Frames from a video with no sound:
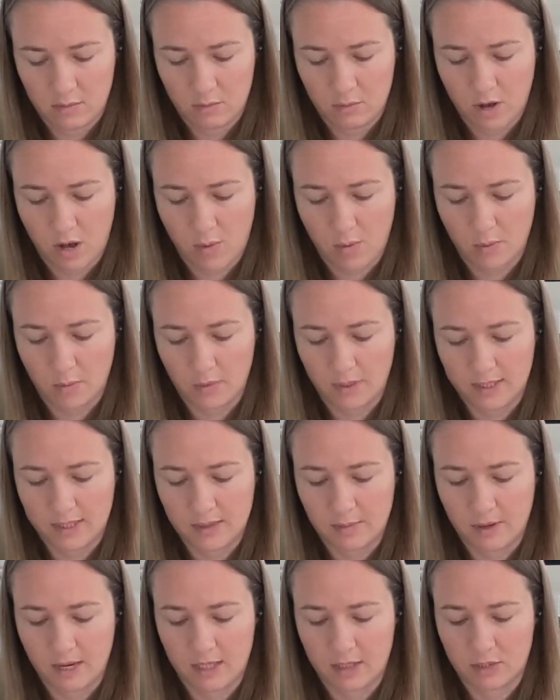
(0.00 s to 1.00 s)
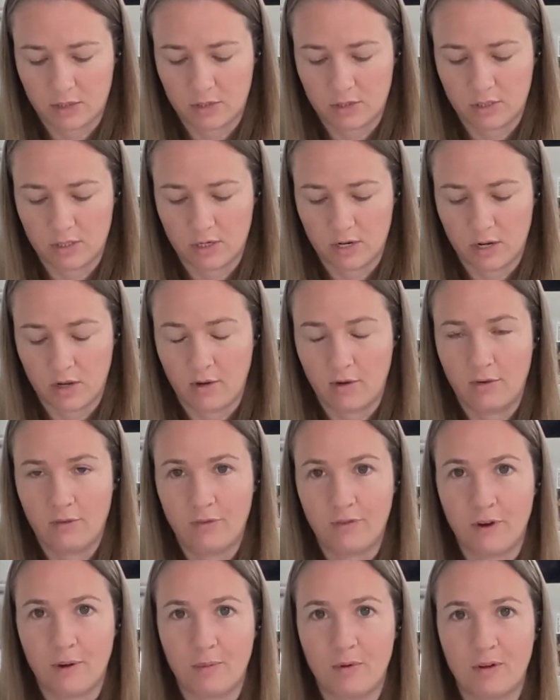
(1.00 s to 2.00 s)
probably some extra dough
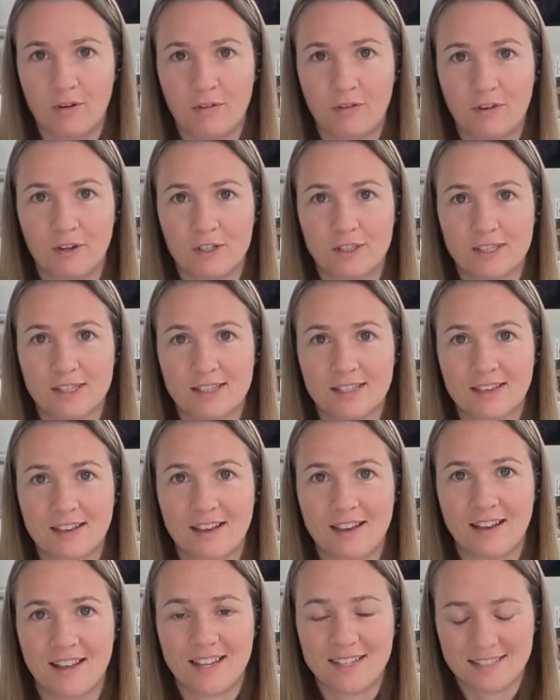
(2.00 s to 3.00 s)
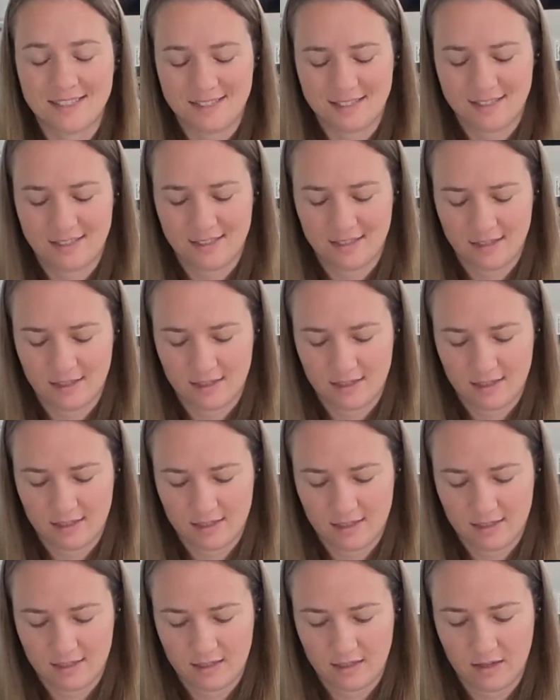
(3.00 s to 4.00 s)
from your first cut
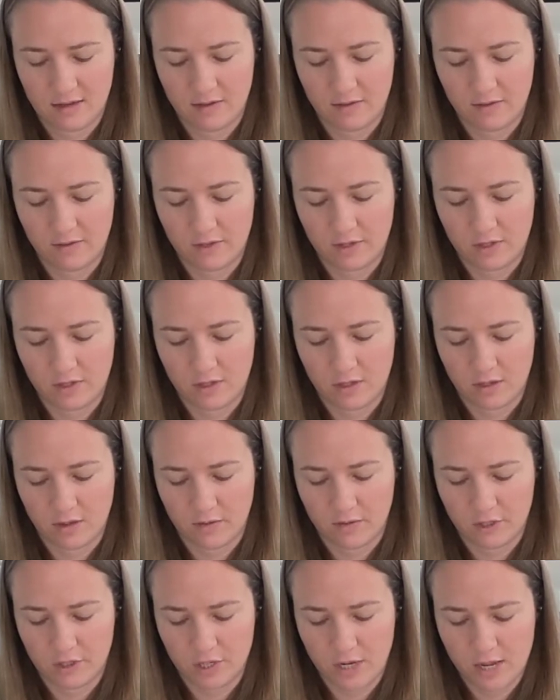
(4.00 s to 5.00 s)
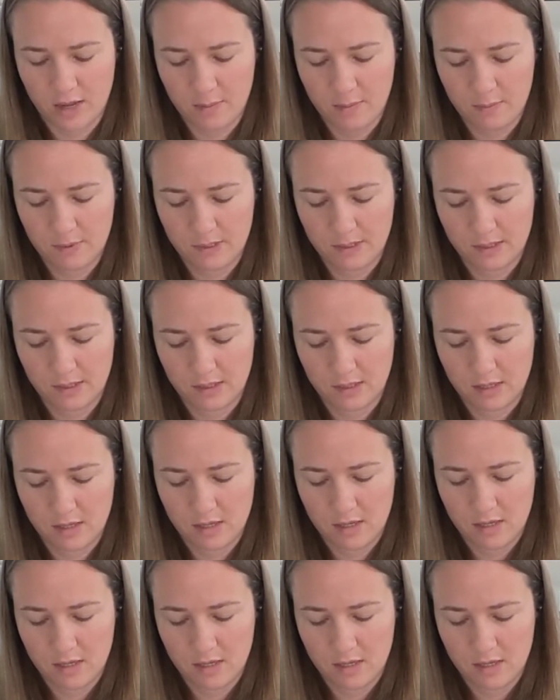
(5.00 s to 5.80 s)
of shapes.